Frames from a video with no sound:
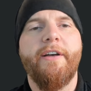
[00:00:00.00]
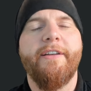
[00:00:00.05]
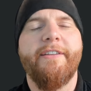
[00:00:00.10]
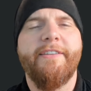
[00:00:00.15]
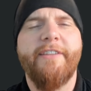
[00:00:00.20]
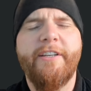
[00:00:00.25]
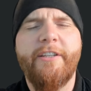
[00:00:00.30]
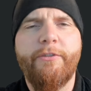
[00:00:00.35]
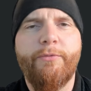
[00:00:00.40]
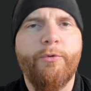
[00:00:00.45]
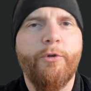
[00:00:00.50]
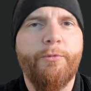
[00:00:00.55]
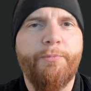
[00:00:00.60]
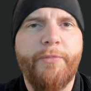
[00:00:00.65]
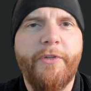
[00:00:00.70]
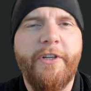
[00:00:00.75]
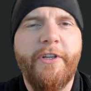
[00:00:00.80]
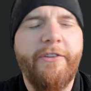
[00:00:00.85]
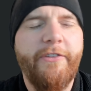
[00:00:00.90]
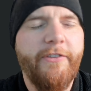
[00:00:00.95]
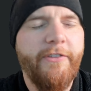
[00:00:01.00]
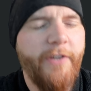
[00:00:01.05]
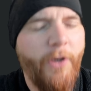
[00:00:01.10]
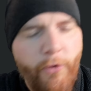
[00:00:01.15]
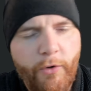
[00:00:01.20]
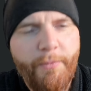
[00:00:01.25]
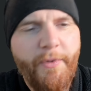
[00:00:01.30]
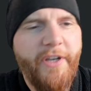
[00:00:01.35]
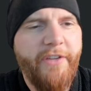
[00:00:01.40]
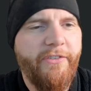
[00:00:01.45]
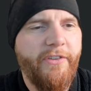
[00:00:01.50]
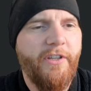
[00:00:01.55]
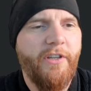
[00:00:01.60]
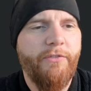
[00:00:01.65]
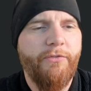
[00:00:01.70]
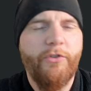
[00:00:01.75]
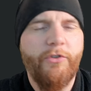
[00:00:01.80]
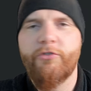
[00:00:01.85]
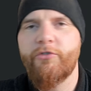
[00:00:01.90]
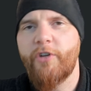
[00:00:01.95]
this would be so amazing
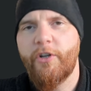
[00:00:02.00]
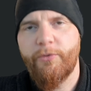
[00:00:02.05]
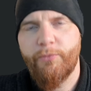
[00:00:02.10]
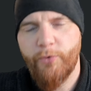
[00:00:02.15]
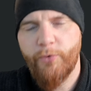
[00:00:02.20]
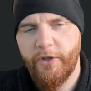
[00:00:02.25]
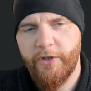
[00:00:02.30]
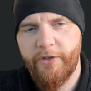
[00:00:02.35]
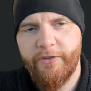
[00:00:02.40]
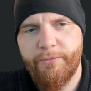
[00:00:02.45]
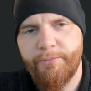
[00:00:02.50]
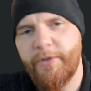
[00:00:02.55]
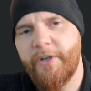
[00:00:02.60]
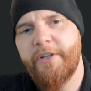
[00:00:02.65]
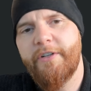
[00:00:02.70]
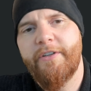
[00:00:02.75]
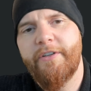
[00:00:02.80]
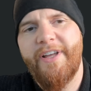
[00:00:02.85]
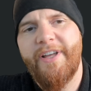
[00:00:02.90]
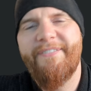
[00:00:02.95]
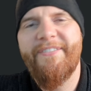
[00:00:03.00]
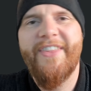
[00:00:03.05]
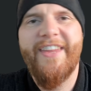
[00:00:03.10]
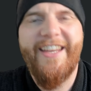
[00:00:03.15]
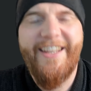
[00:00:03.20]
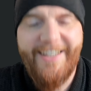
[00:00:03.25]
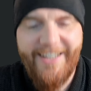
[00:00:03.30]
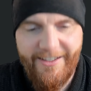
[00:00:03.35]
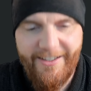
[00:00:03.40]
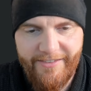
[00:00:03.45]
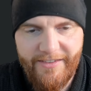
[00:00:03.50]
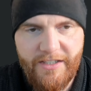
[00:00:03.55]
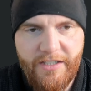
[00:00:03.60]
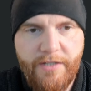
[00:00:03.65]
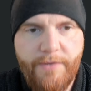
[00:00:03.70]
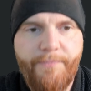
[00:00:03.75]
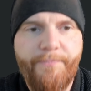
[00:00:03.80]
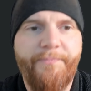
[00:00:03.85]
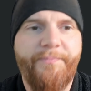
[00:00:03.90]
if this just works, but it doesn't.